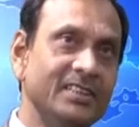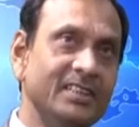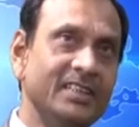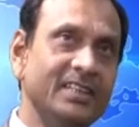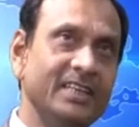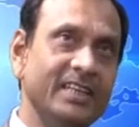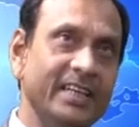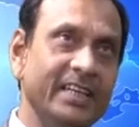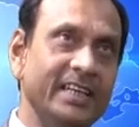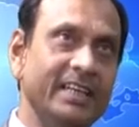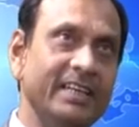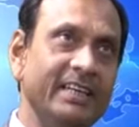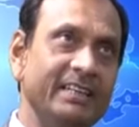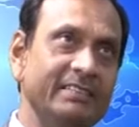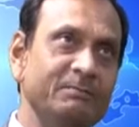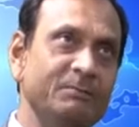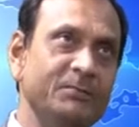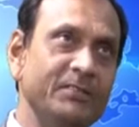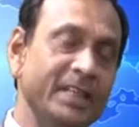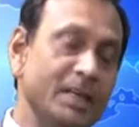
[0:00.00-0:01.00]

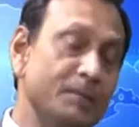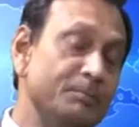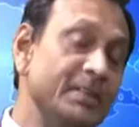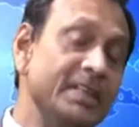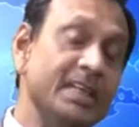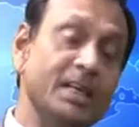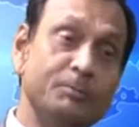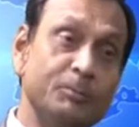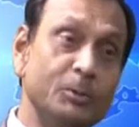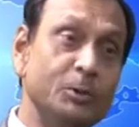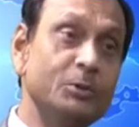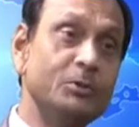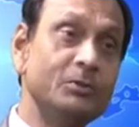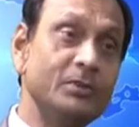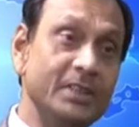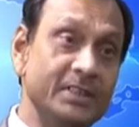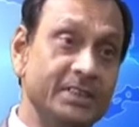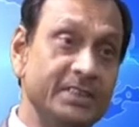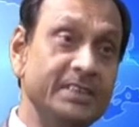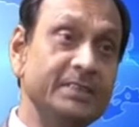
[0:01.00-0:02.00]
and we have been able to
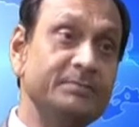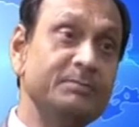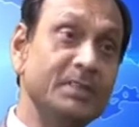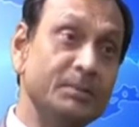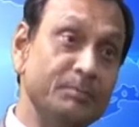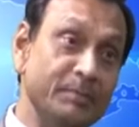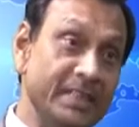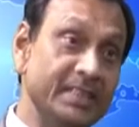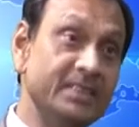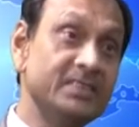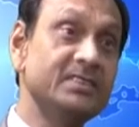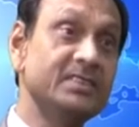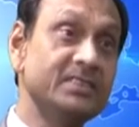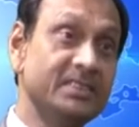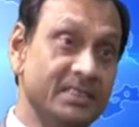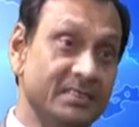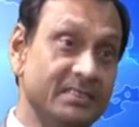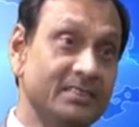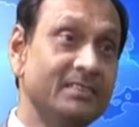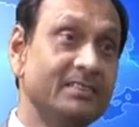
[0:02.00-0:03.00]
achieve the
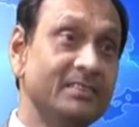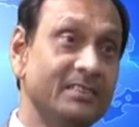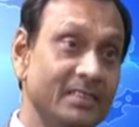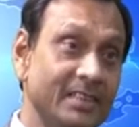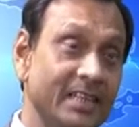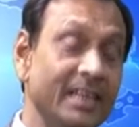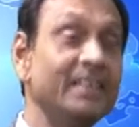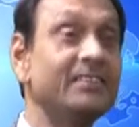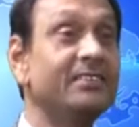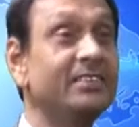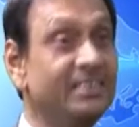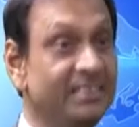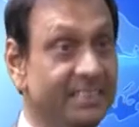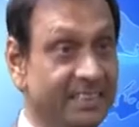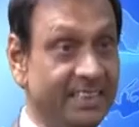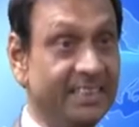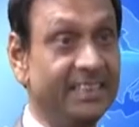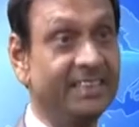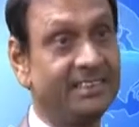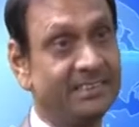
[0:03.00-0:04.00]
major health
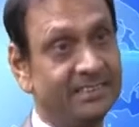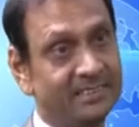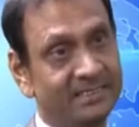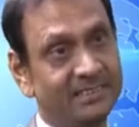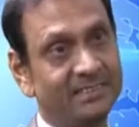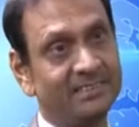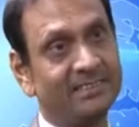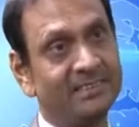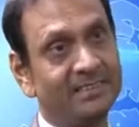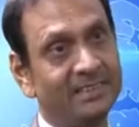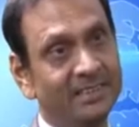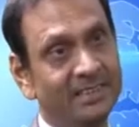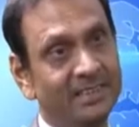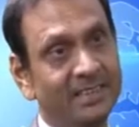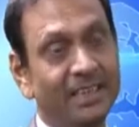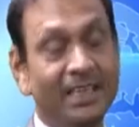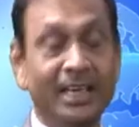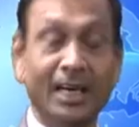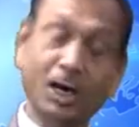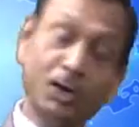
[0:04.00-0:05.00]
indicators.
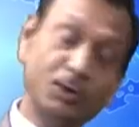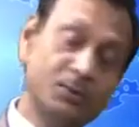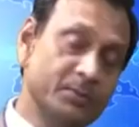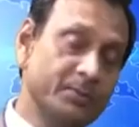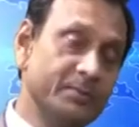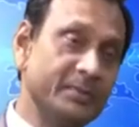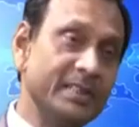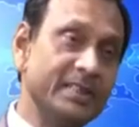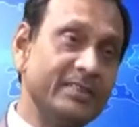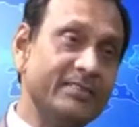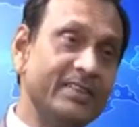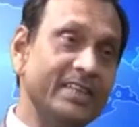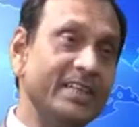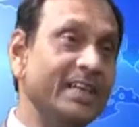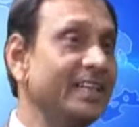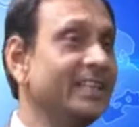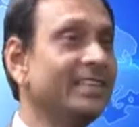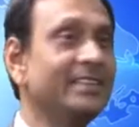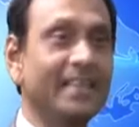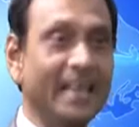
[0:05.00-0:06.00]
However,
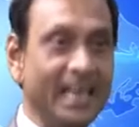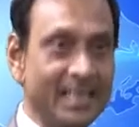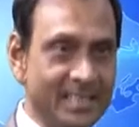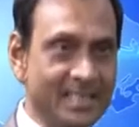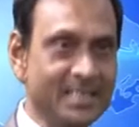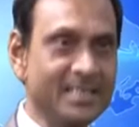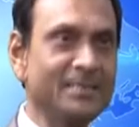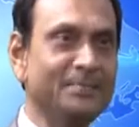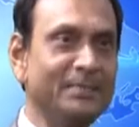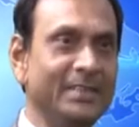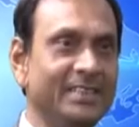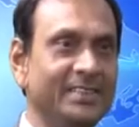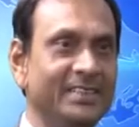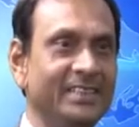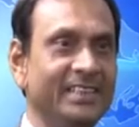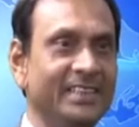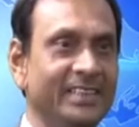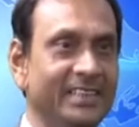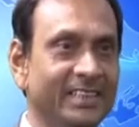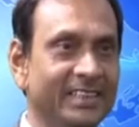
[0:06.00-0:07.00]
regarding the
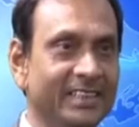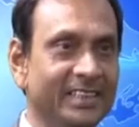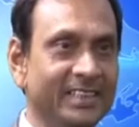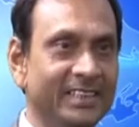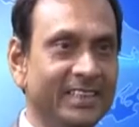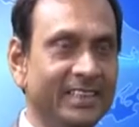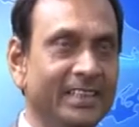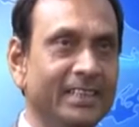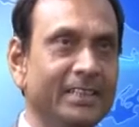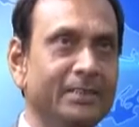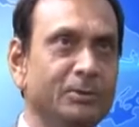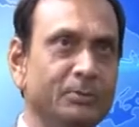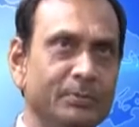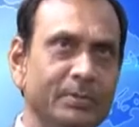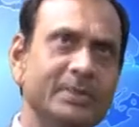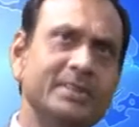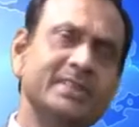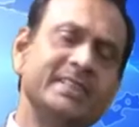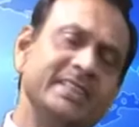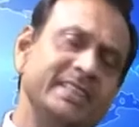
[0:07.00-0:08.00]
accessibility, you
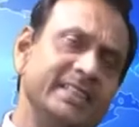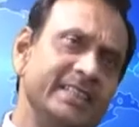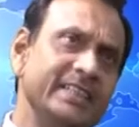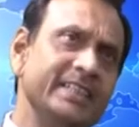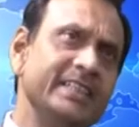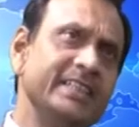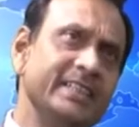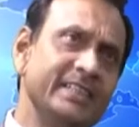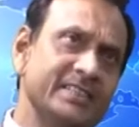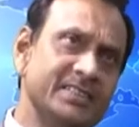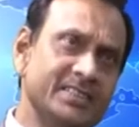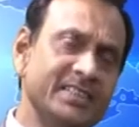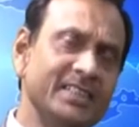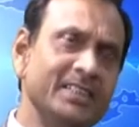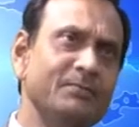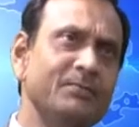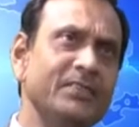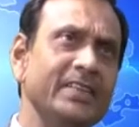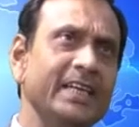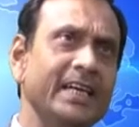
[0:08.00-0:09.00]
will see
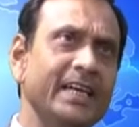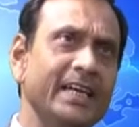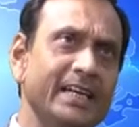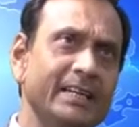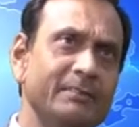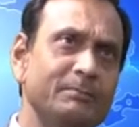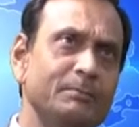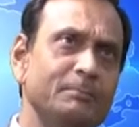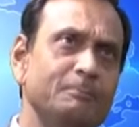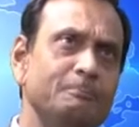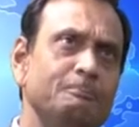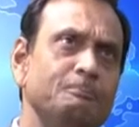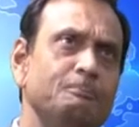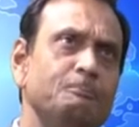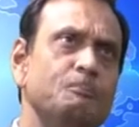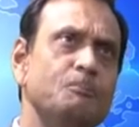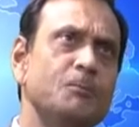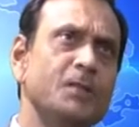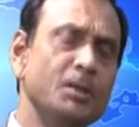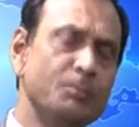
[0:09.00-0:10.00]
still we have
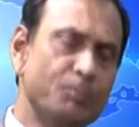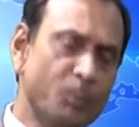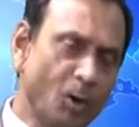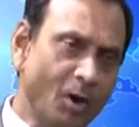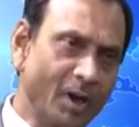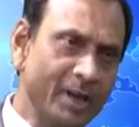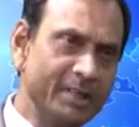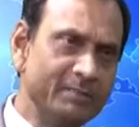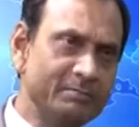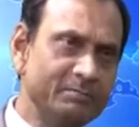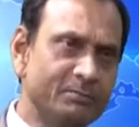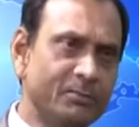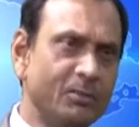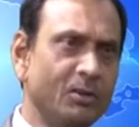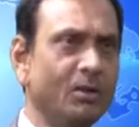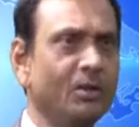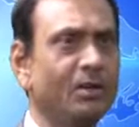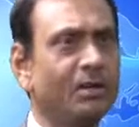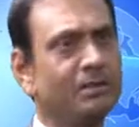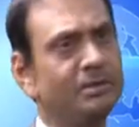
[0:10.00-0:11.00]
the problem
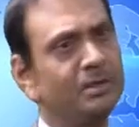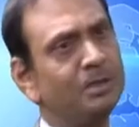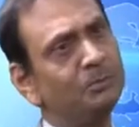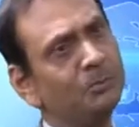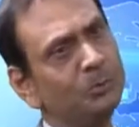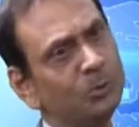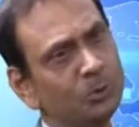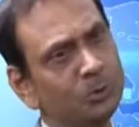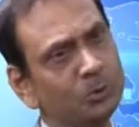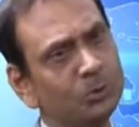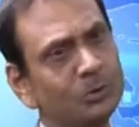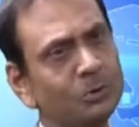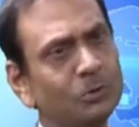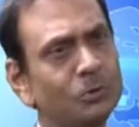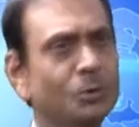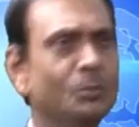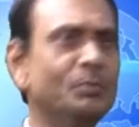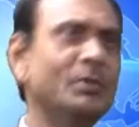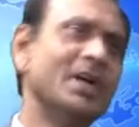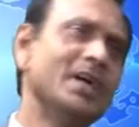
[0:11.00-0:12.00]
for the Mugu,
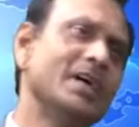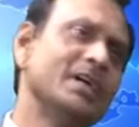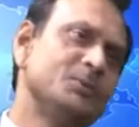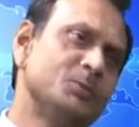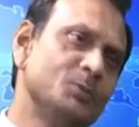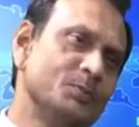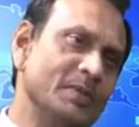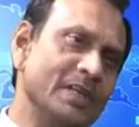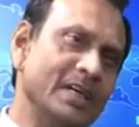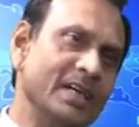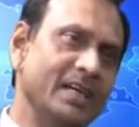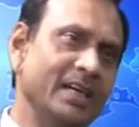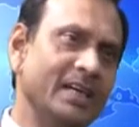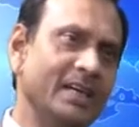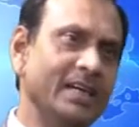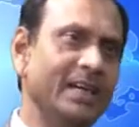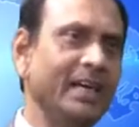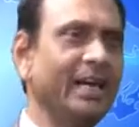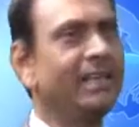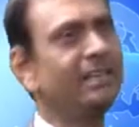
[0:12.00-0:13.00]
Humla,
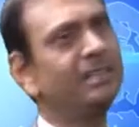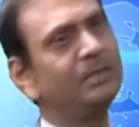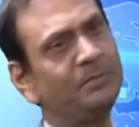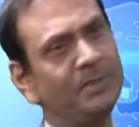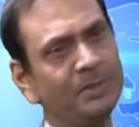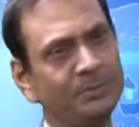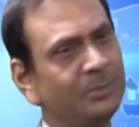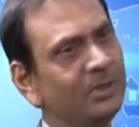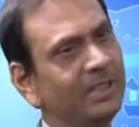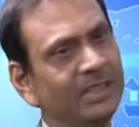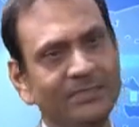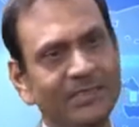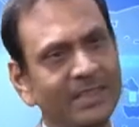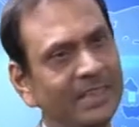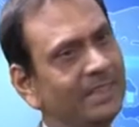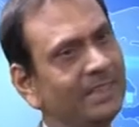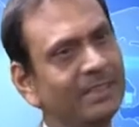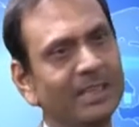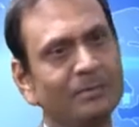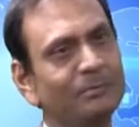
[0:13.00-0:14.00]
Jumla and the people living
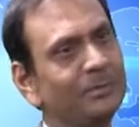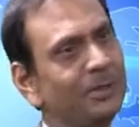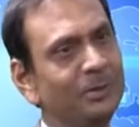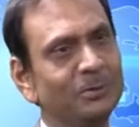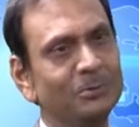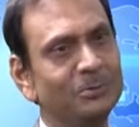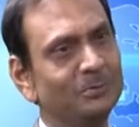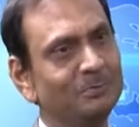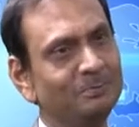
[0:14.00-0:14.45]
in Kathmandu.